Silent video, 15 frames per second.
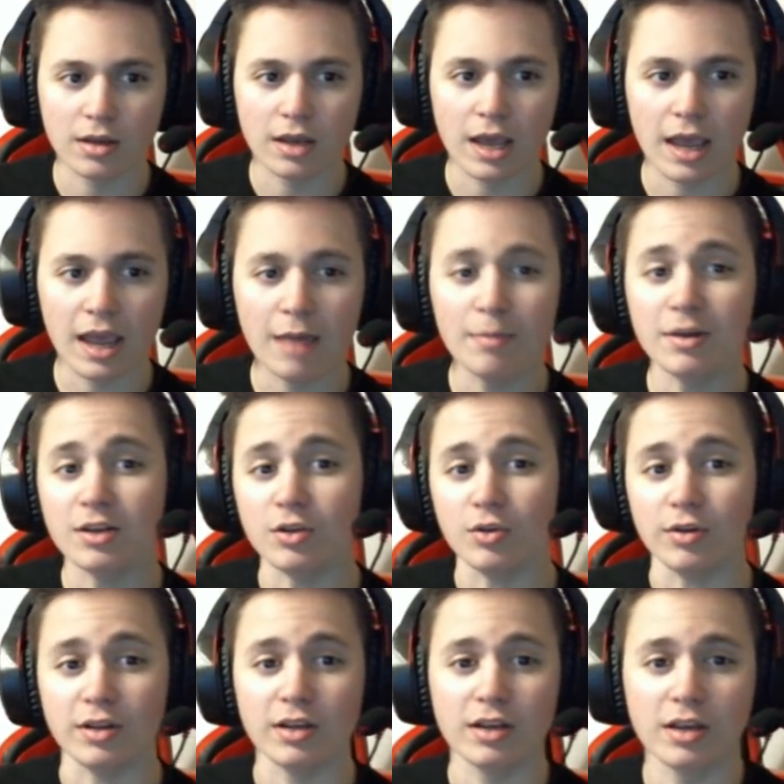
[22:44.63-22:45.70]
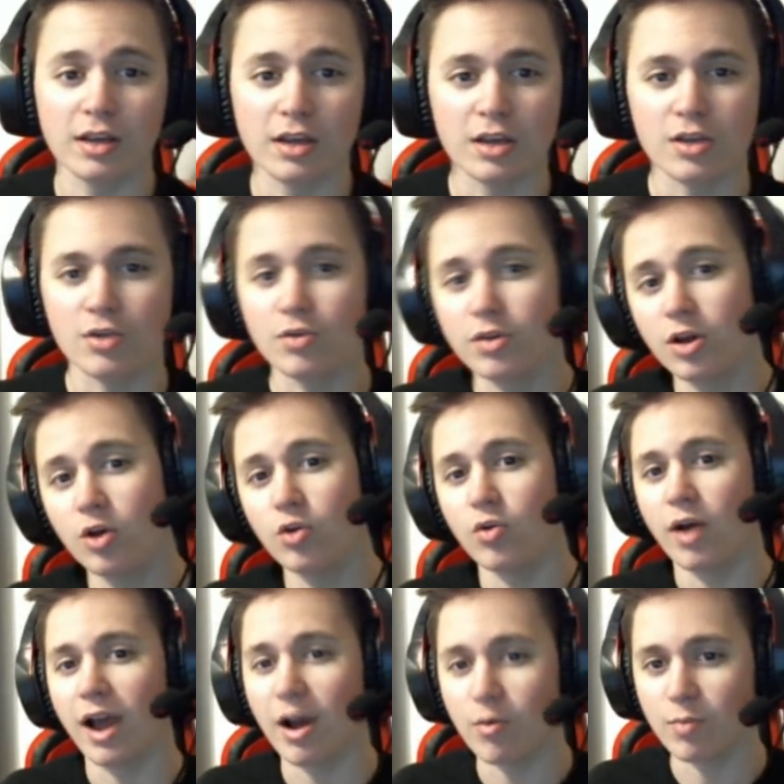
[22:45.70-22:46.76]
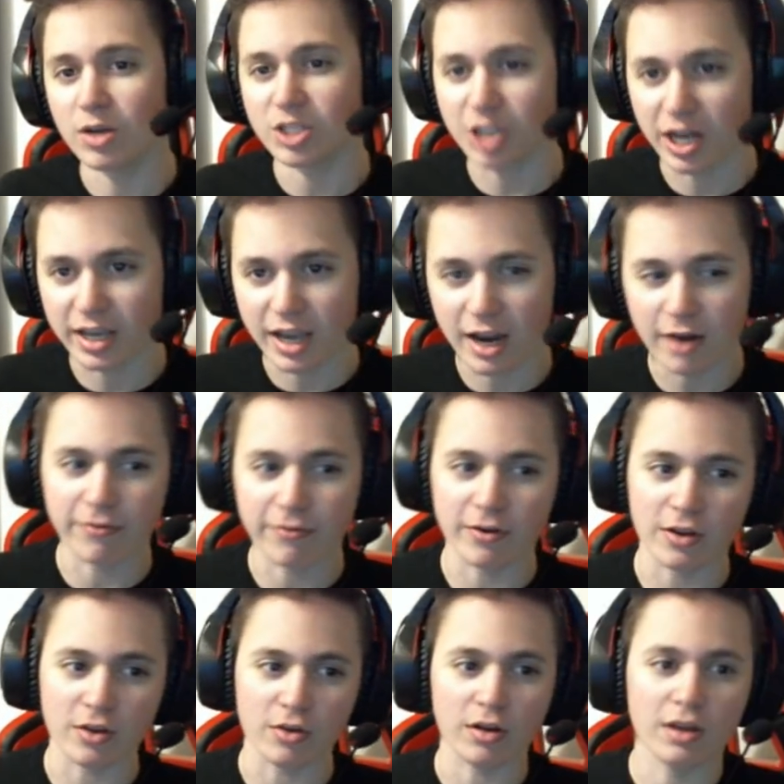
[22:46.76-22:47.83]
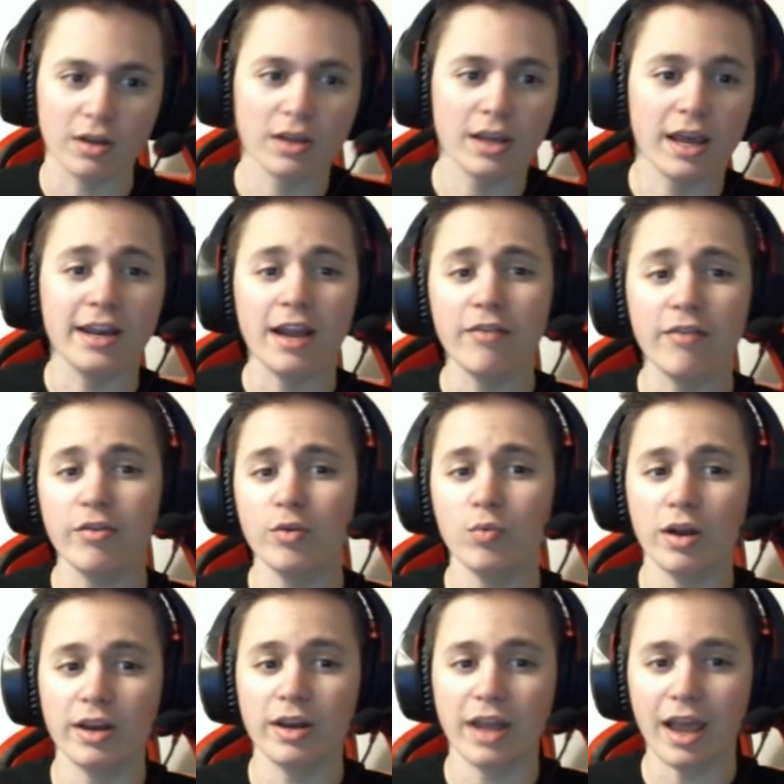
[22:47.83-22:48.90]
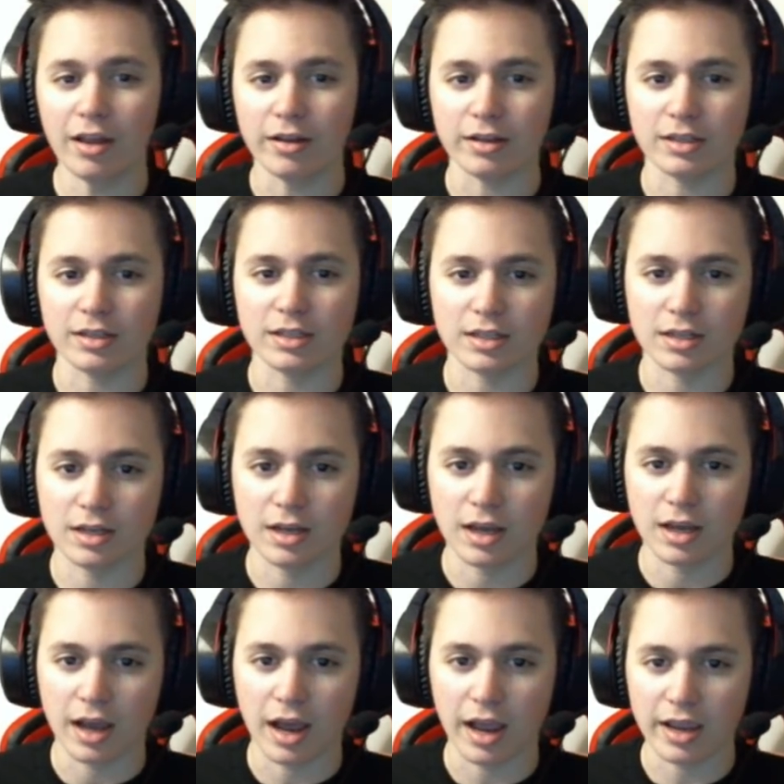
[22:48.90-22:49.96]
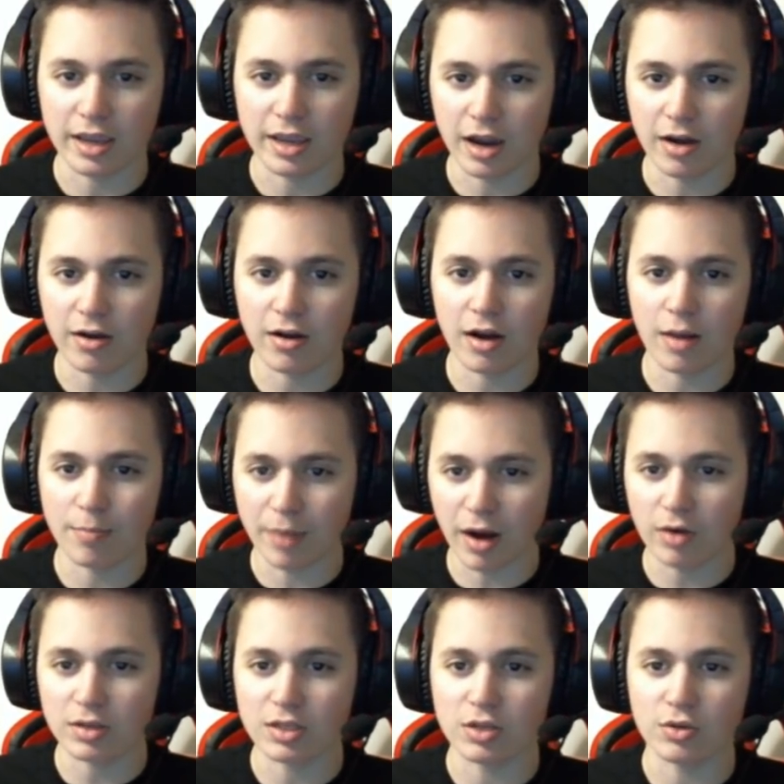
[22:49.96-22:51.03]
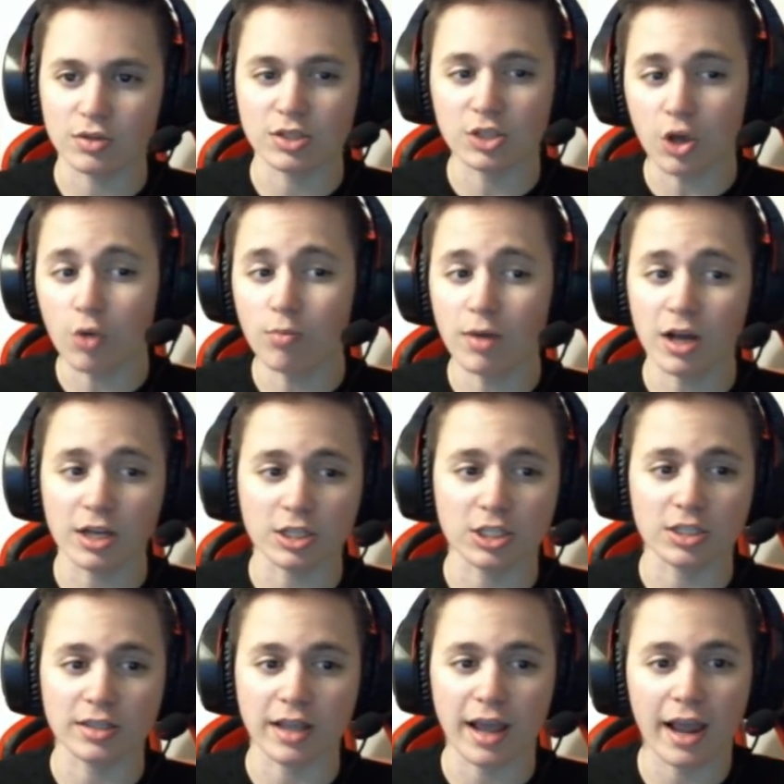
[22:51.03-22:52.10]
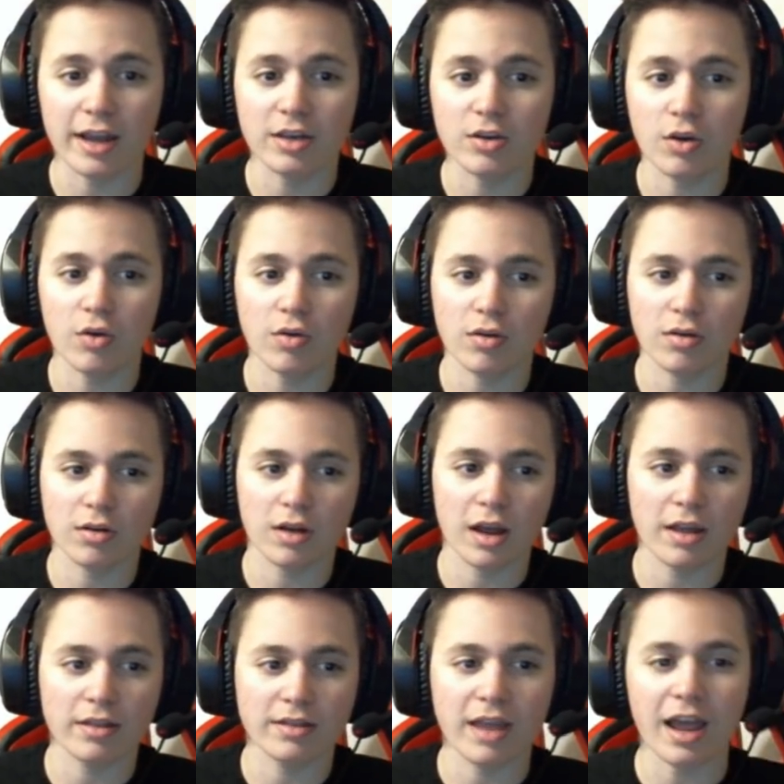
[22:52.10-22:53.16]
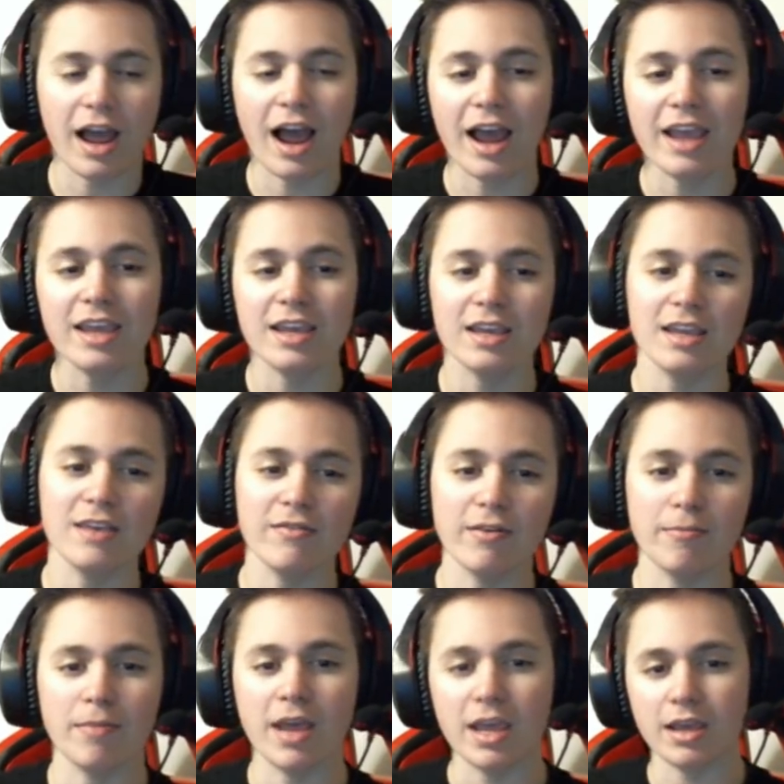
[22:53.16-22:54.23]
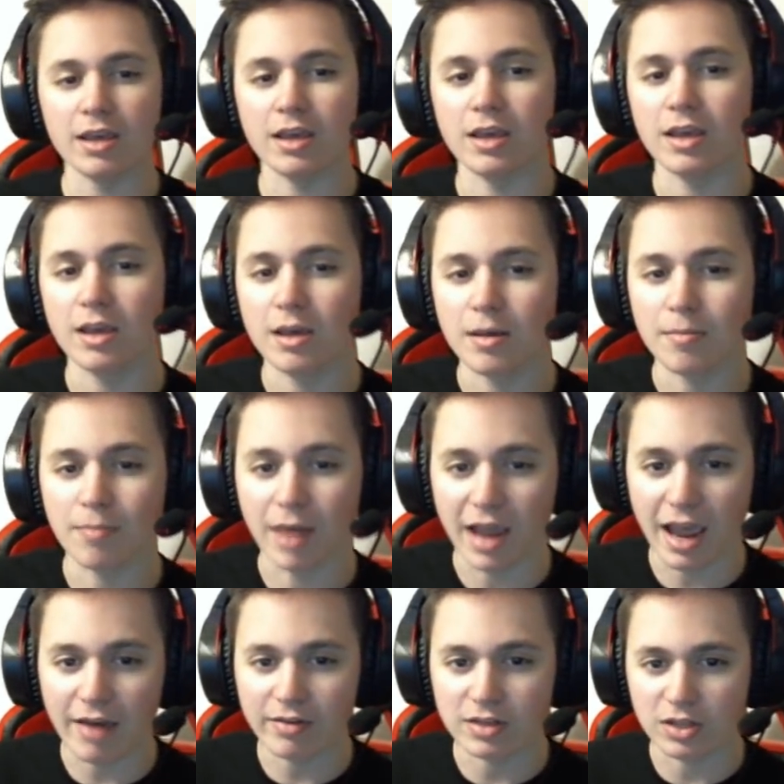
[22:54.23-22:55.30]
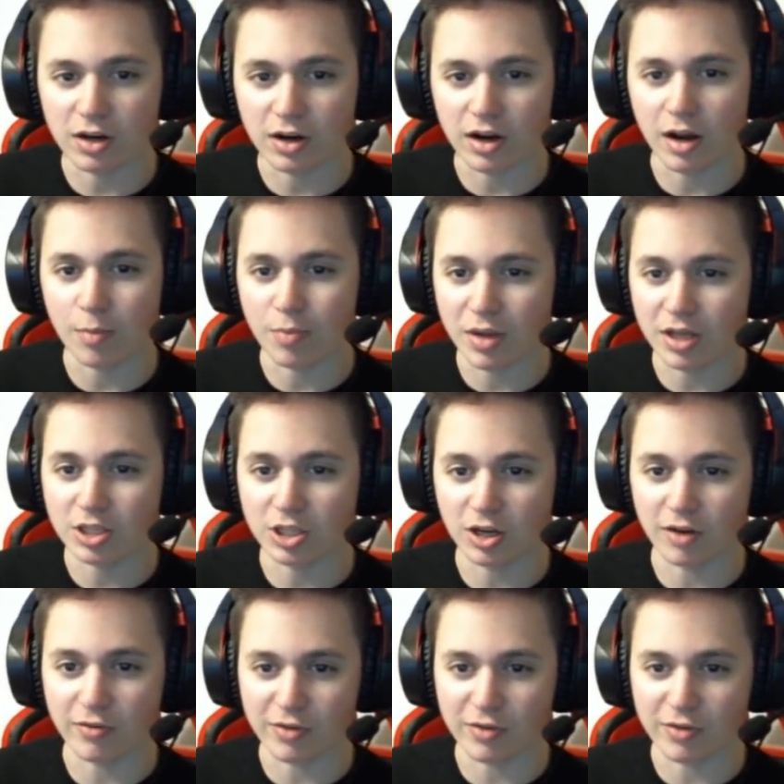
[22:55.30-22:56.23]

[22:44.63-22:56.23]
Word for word: Amadeus, you know how much I care for you, and everyone else. I care about you so much that I don't, that I even make my avatar a picture of